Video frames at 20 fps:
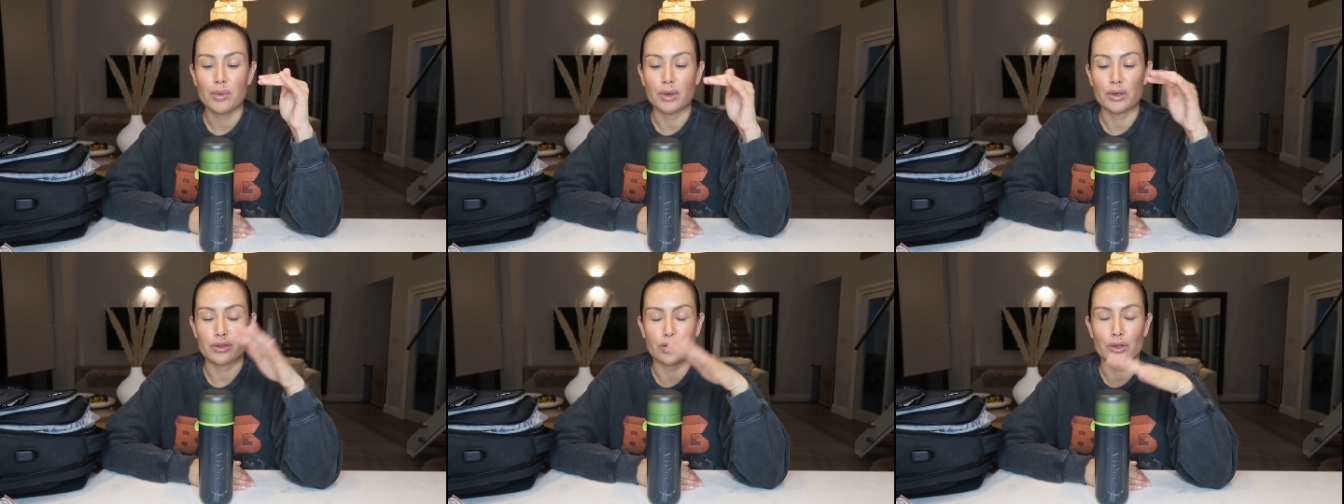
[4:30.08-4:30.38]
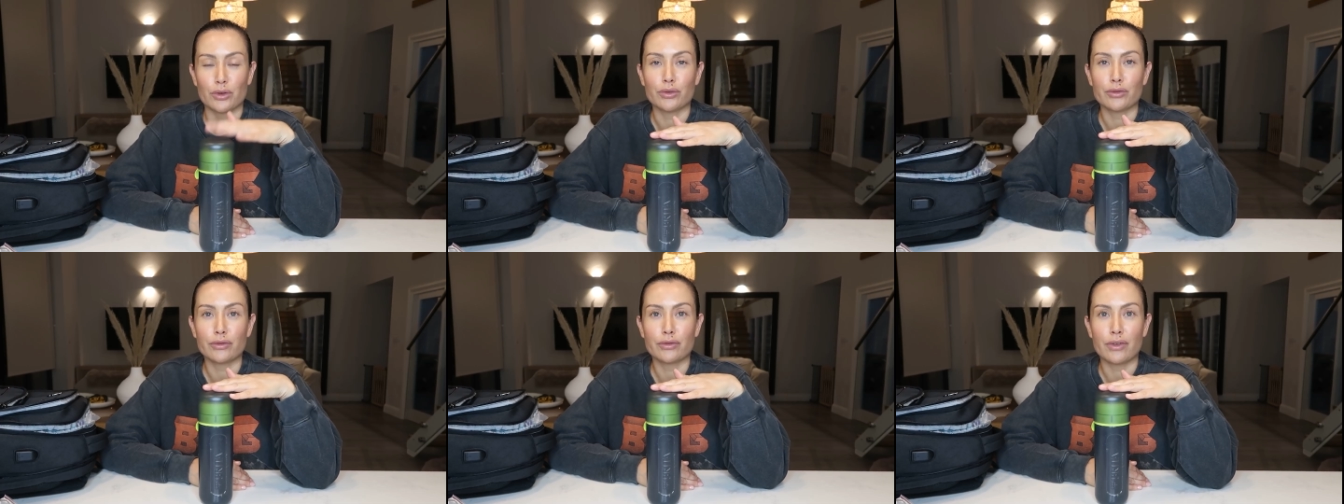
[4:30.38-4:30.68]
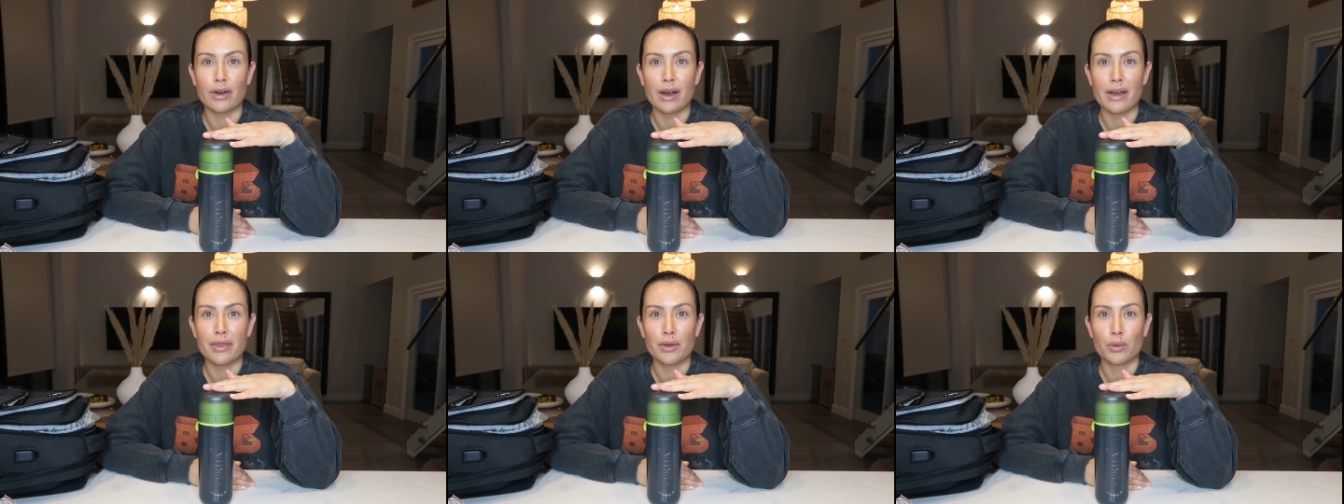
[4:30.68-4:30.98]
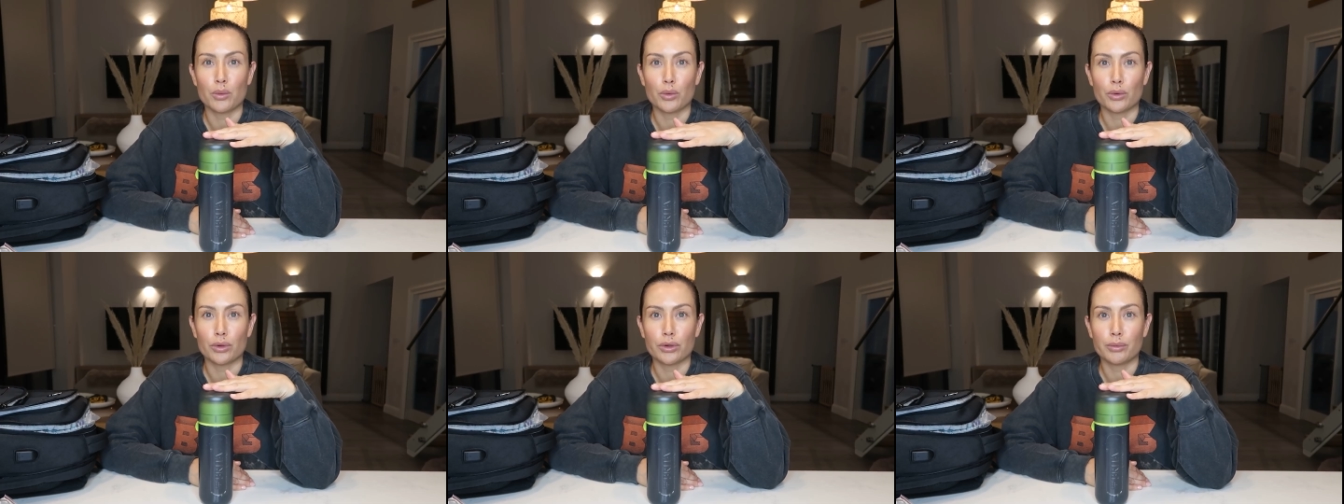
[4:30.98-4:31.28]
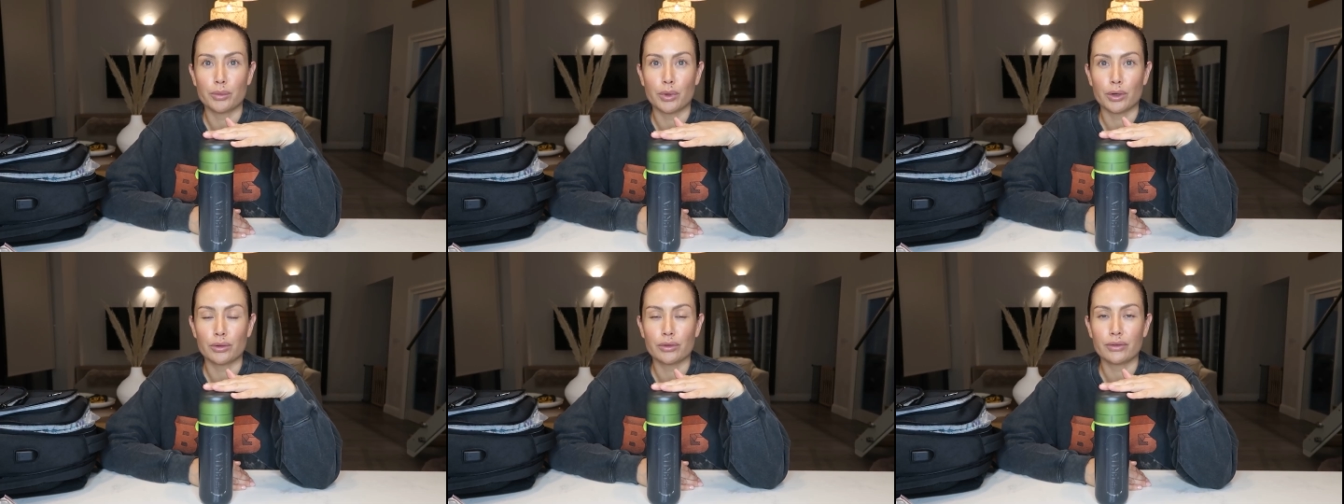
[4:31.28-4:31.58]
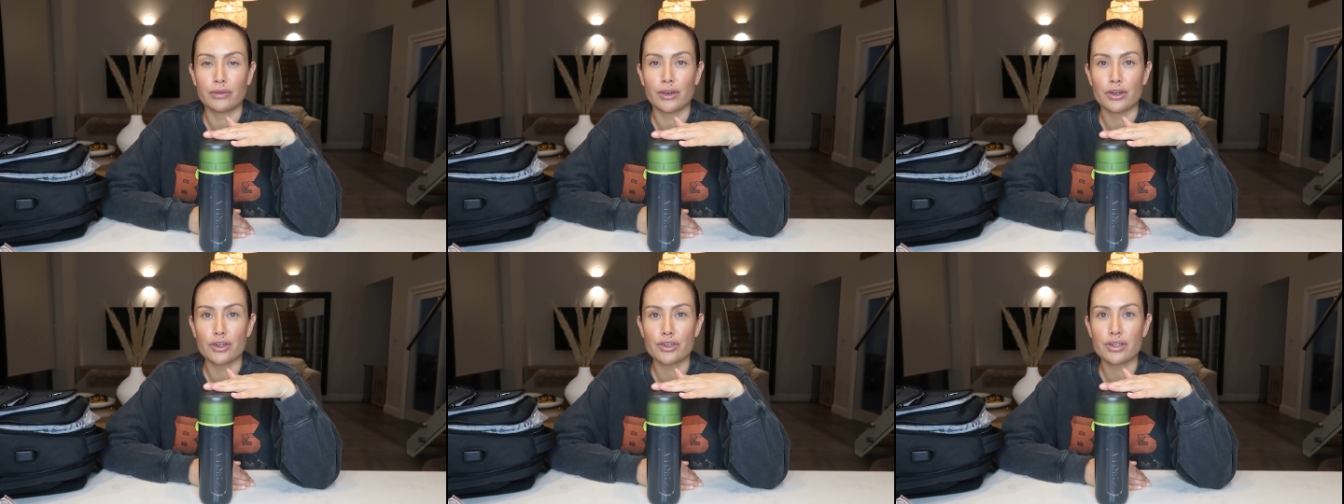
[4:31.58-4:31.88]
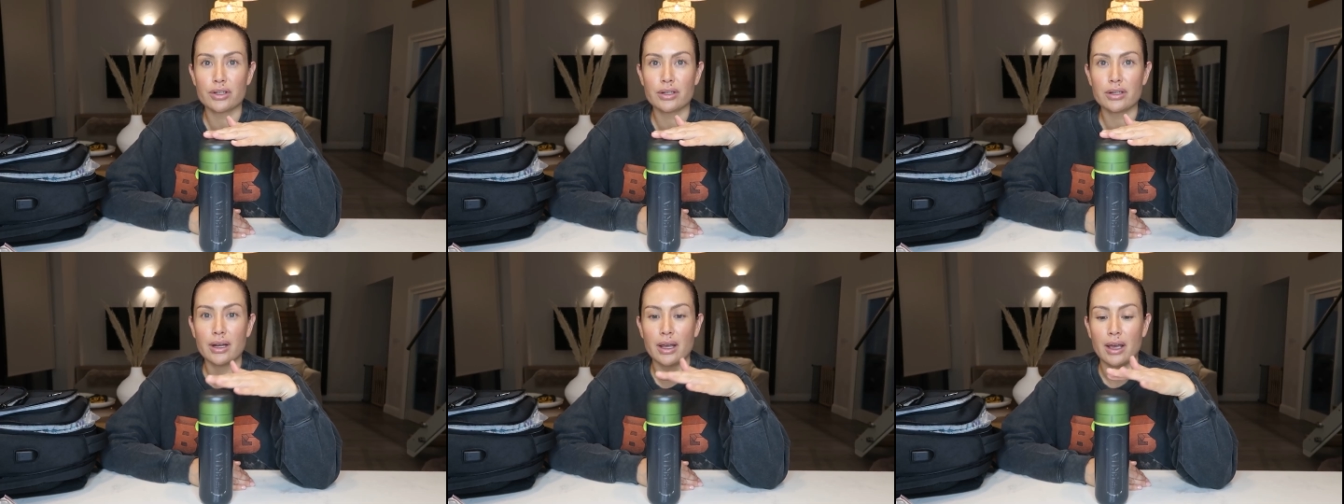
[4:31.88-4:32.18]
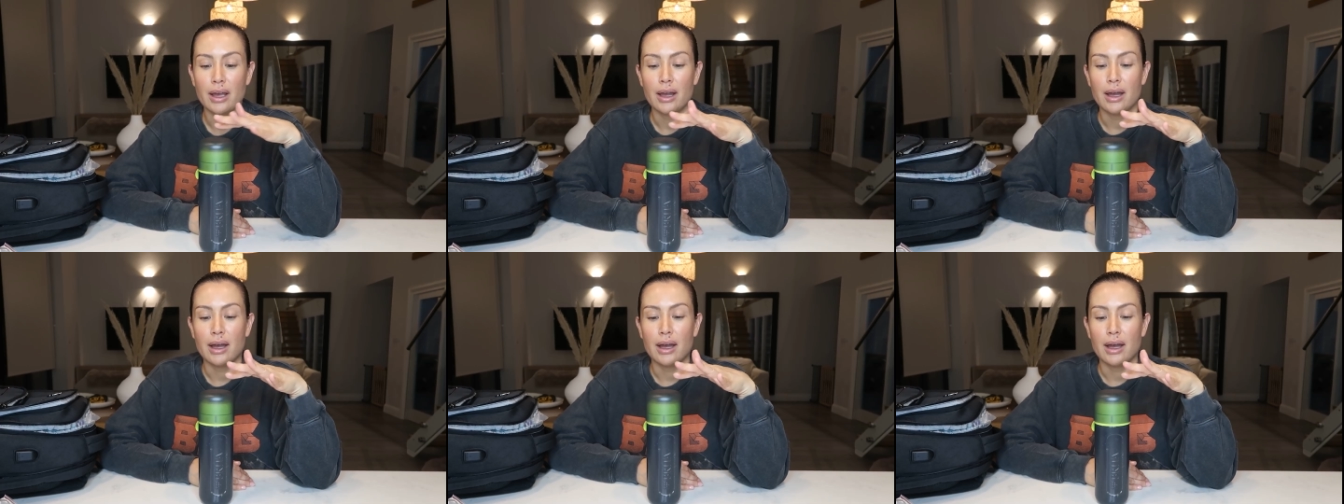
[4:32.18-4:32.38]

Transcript: because I couldn't find the water bottle version.